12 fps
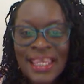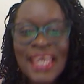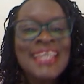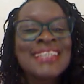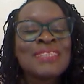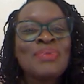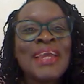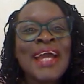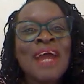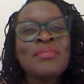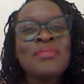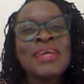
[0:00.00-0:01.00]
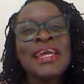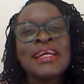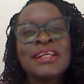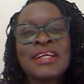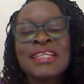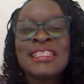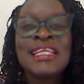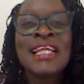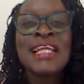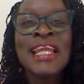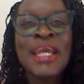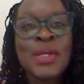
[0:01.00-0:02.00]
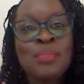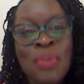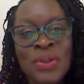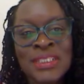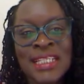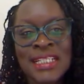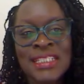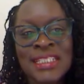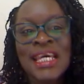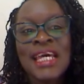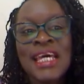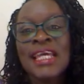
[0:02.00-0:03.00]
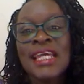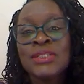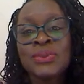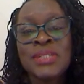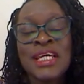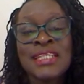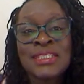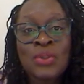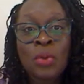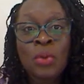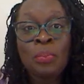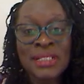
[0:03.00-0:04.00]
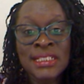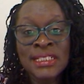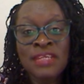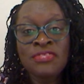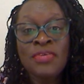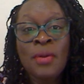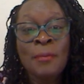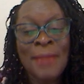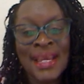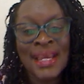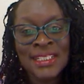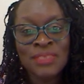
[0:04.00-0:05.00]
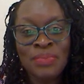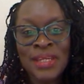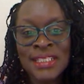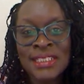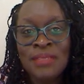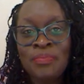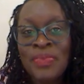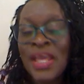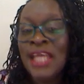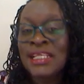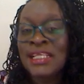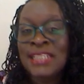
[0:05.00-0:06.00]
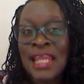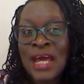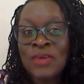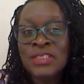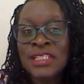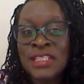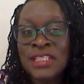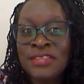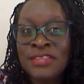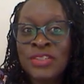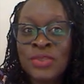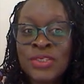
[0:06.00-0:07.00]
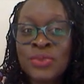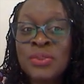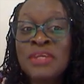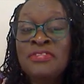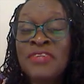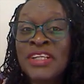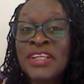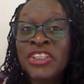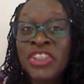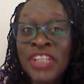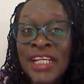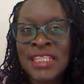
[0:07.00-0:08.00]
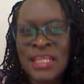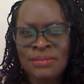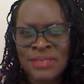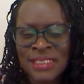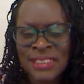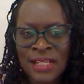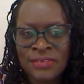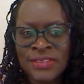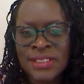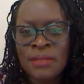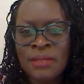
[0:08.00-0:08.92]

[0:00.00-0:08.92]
is becoming increasingly important in today's competitive marketplace. It allows individuals to differentiate themselves,